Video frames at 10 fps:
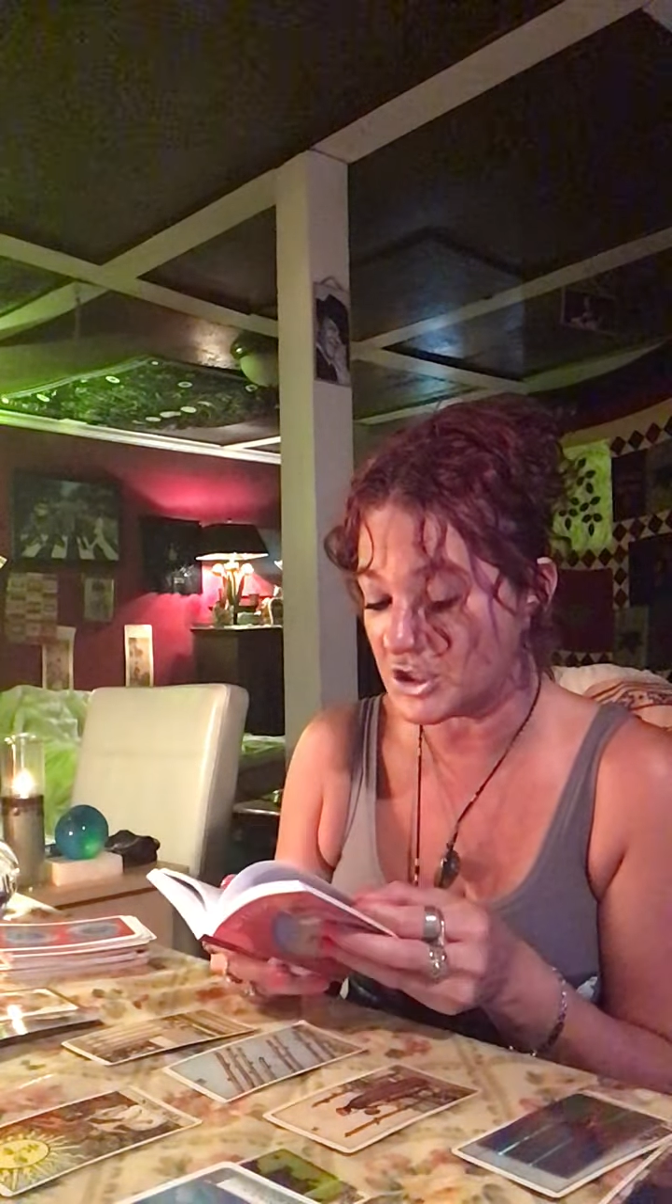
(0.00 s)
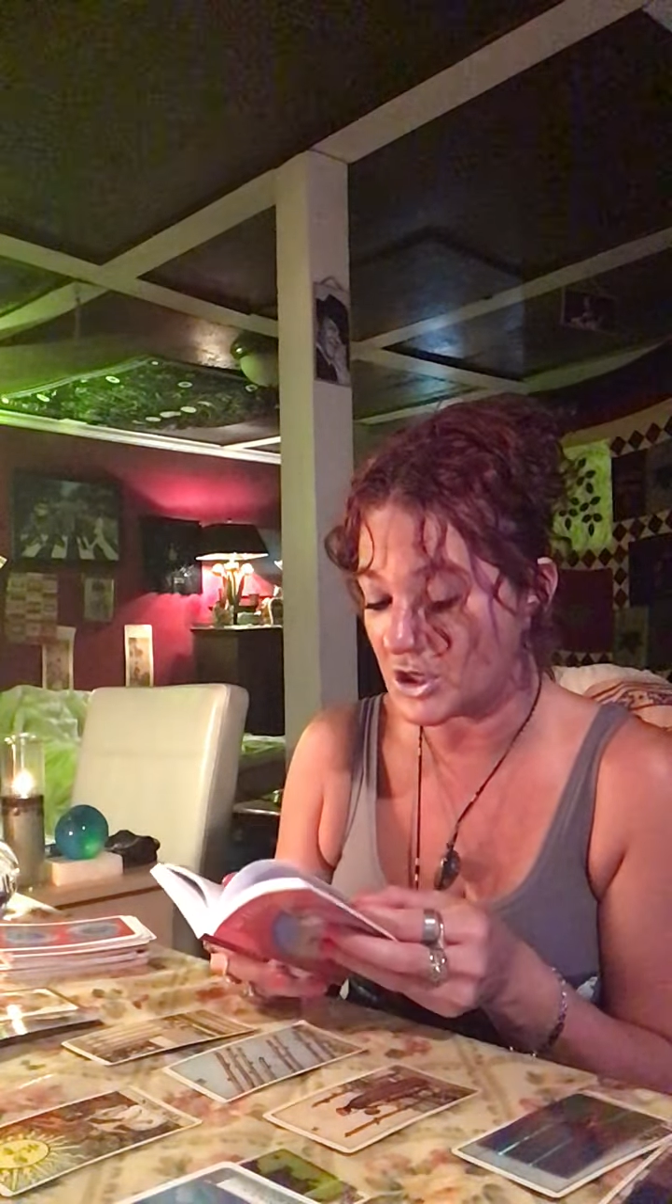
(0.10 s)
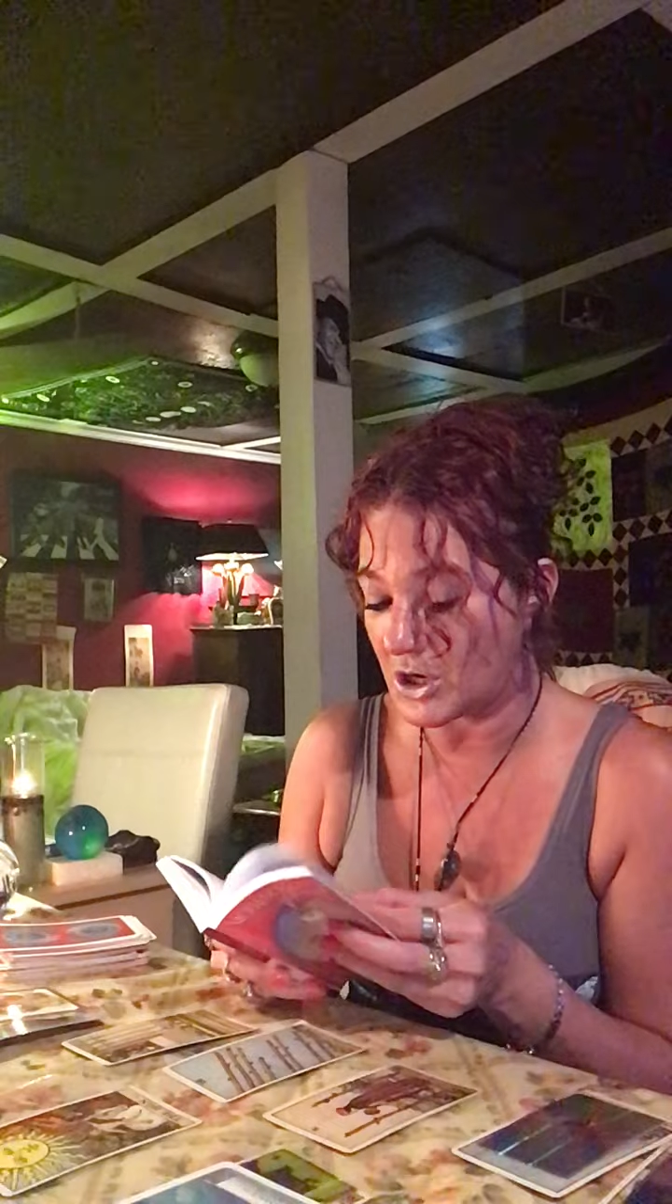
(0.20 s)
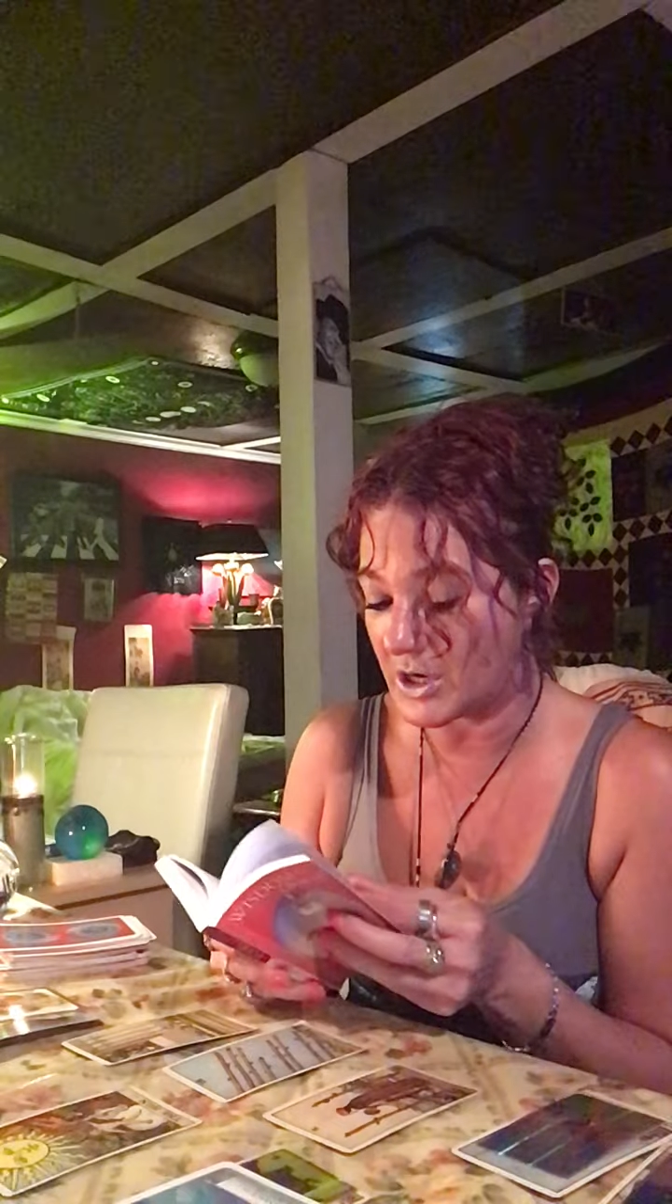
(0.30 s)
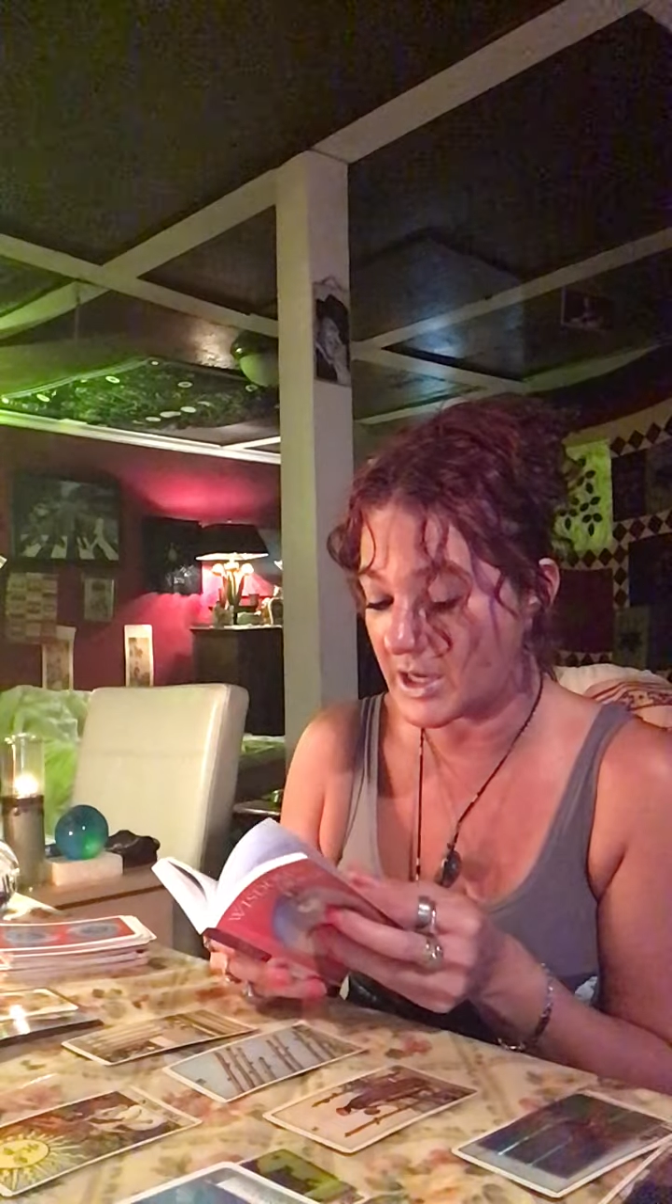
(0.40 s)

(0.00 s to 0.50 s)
card